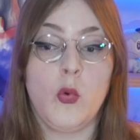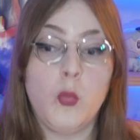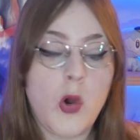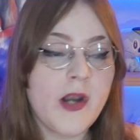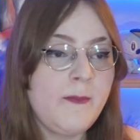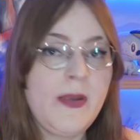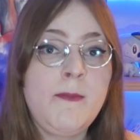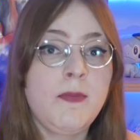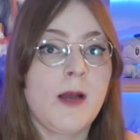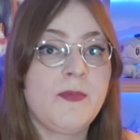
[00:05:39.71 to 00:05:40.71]
wanted
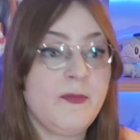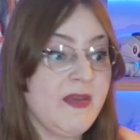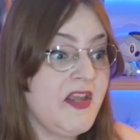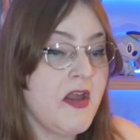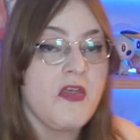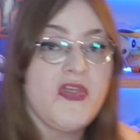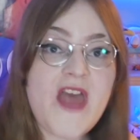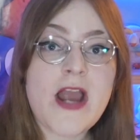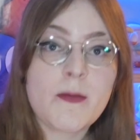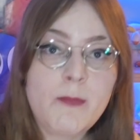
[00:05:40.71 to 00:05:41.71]
Piplup to be
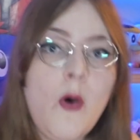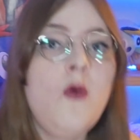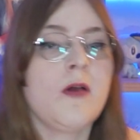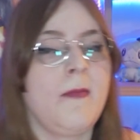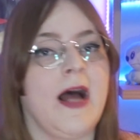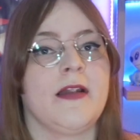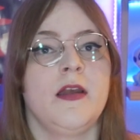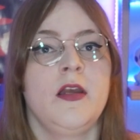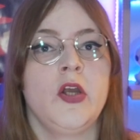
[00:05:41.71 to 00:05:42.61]
their Pokemon.